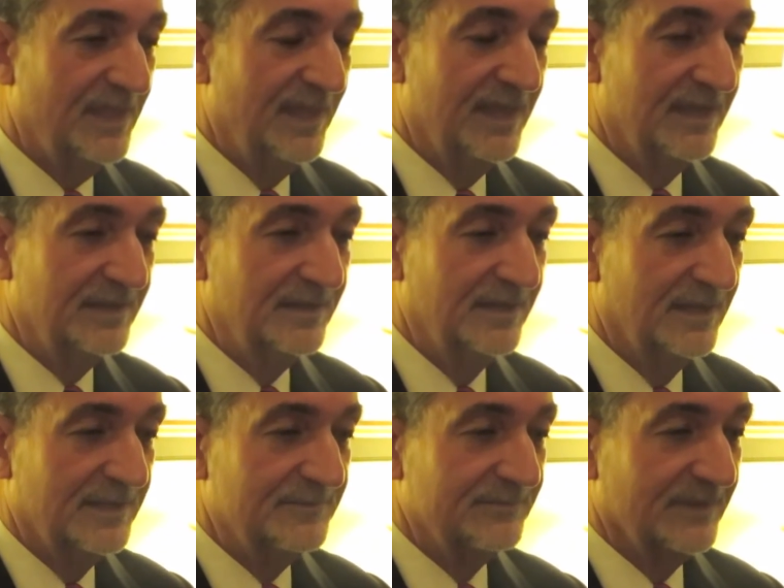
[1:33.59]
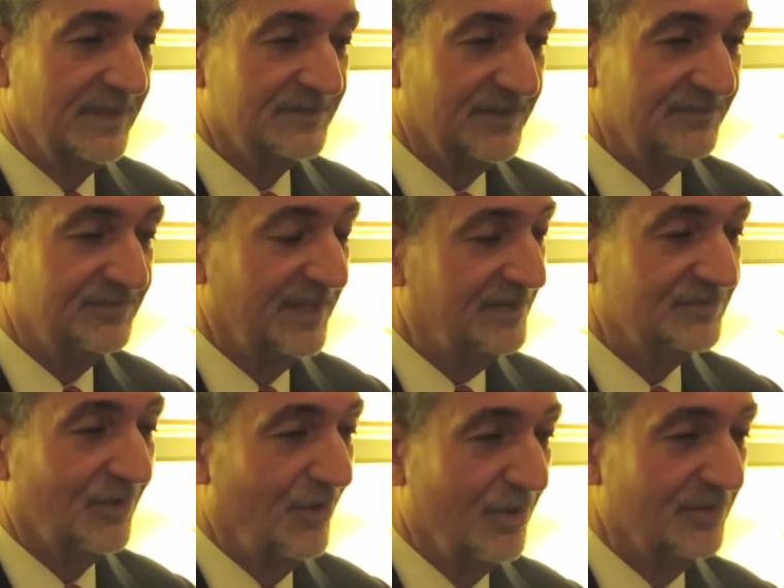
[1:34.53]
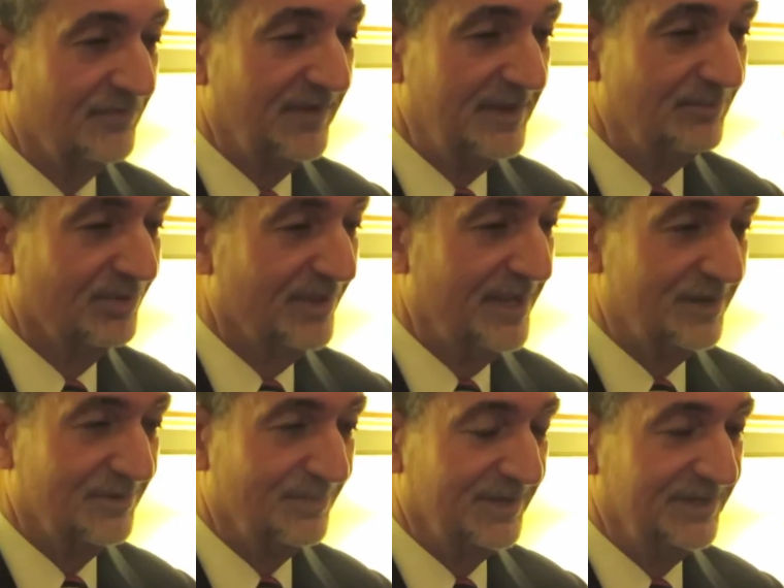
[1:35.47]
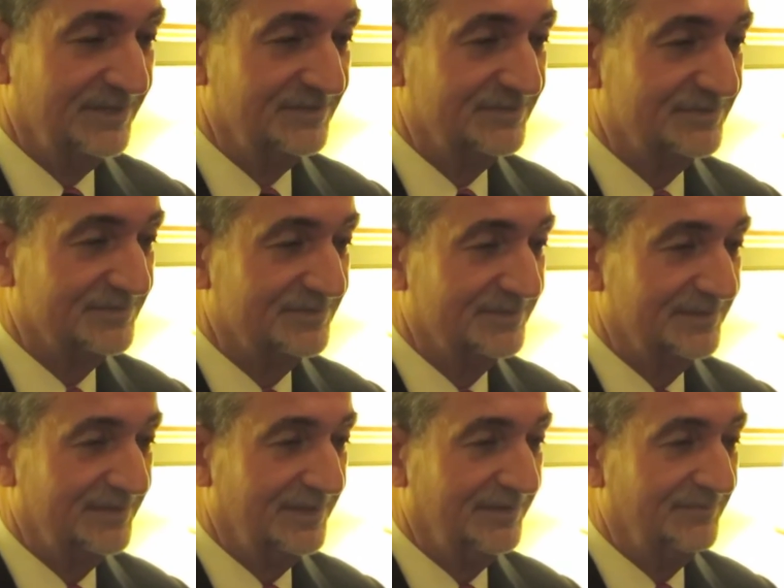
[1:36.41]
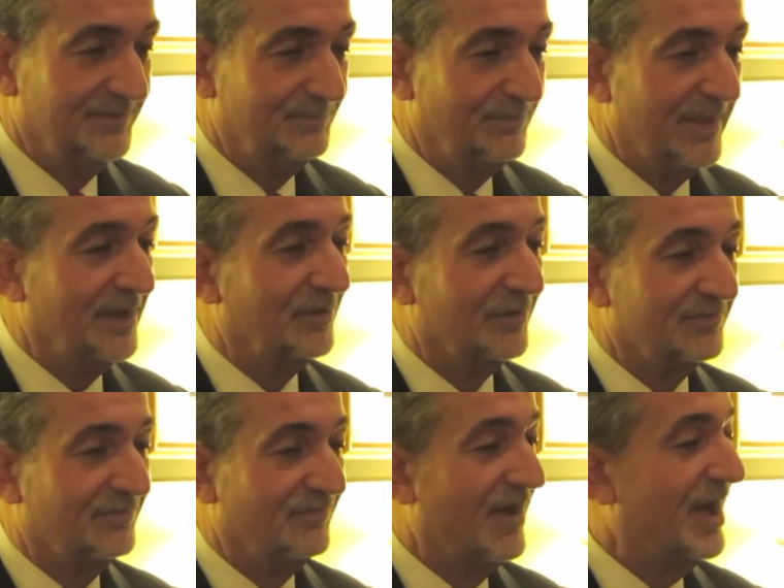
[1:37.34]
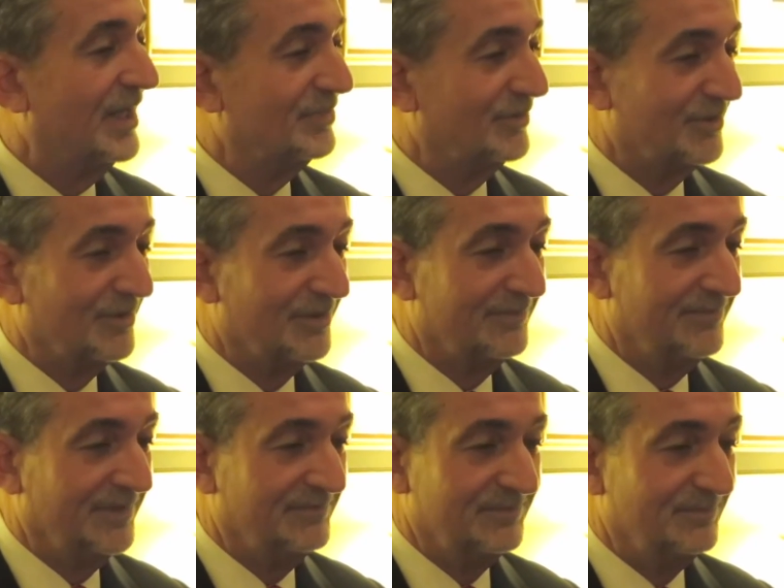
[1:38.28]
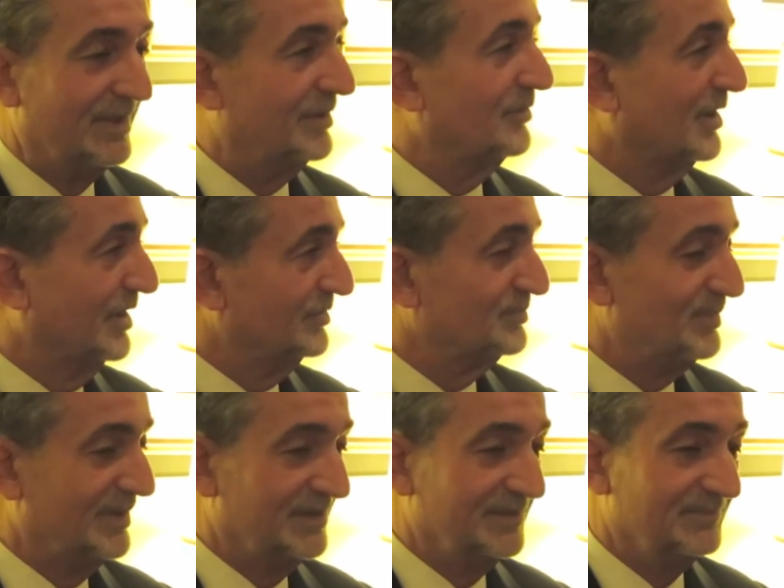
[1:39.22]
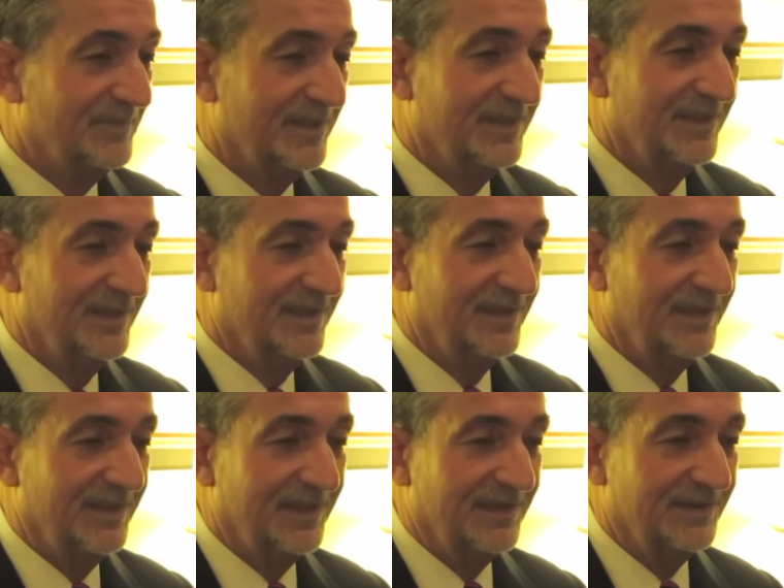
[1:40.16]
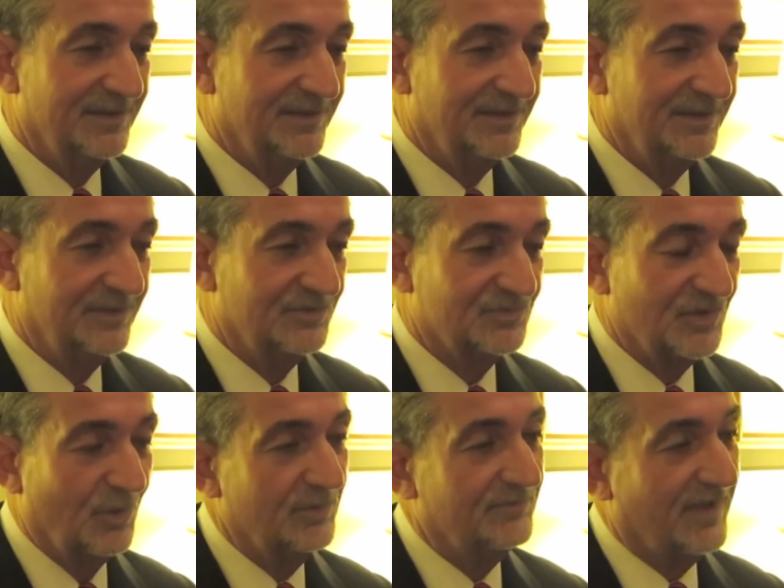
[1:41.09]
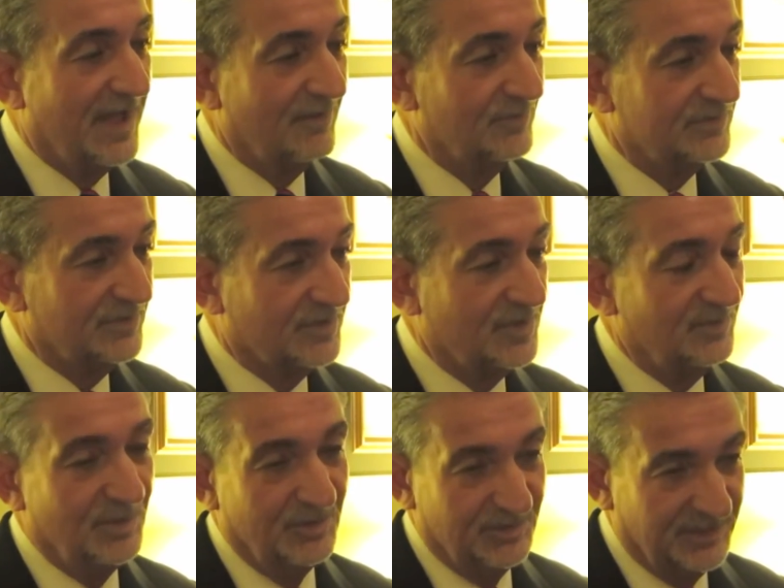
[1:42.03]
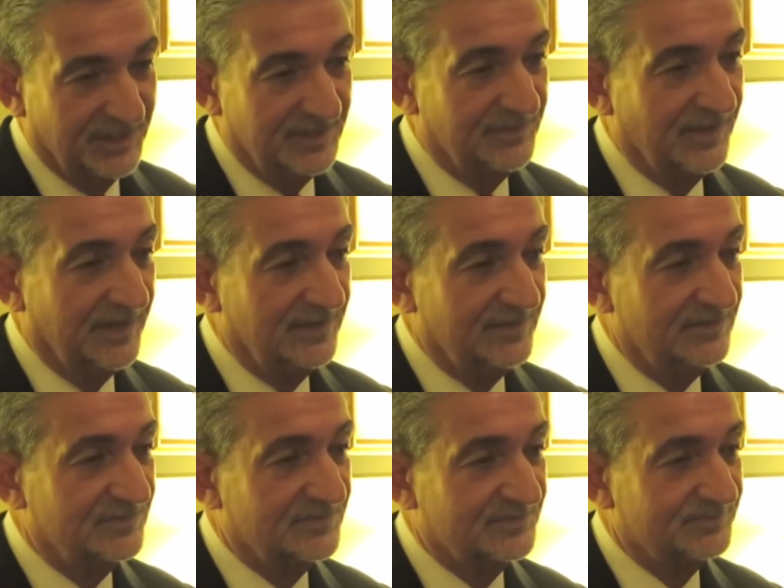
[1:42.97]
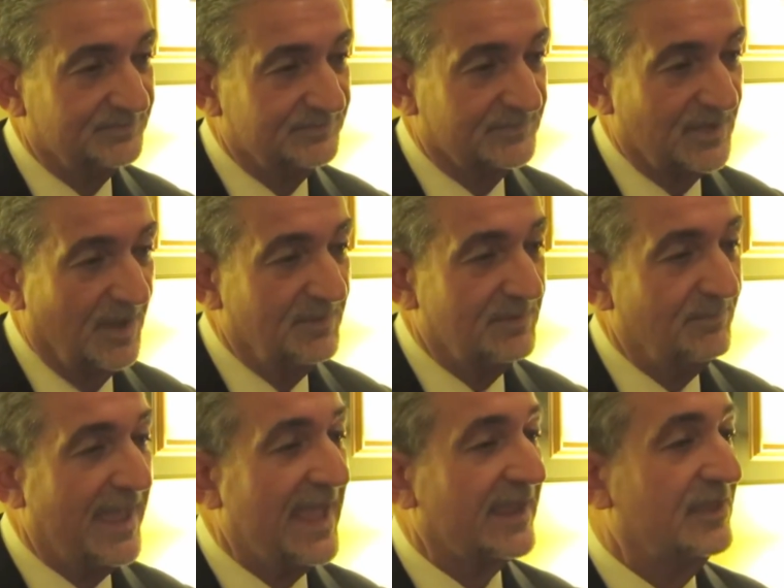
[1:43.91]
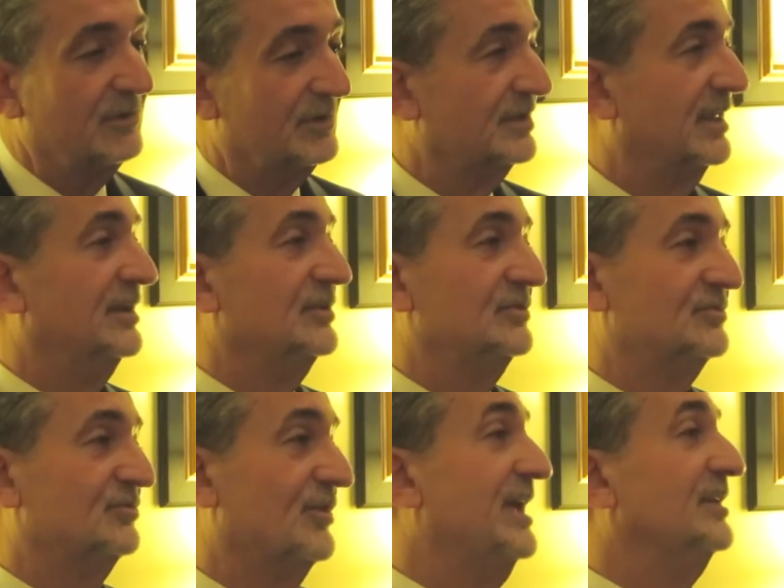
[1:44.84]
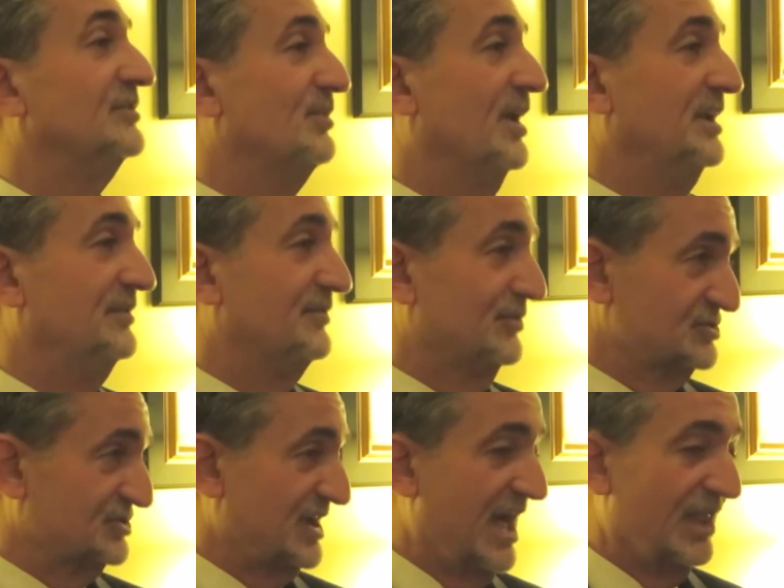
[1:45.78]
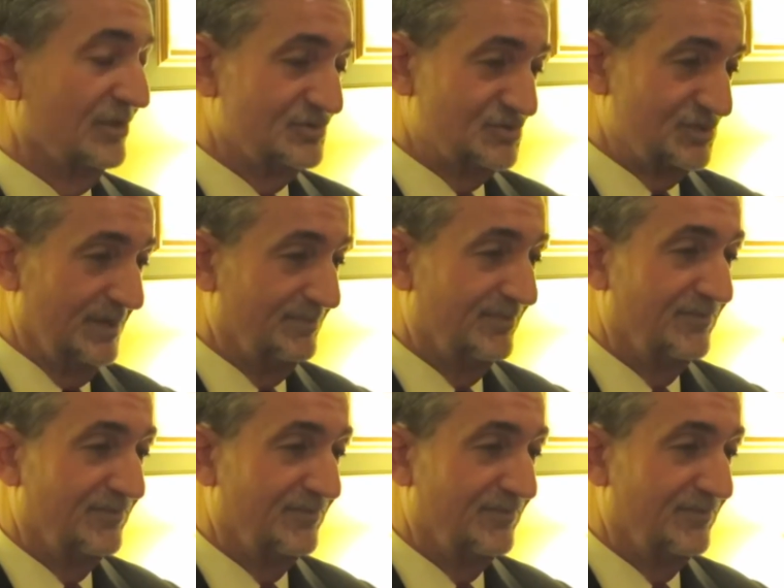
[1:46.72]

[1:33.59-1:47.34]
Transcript: And as I've said, he's a Hall of Fame player, but he's even better father, even better husband, and he's so involved with the community that he's coming back here to let us raise money for scholarship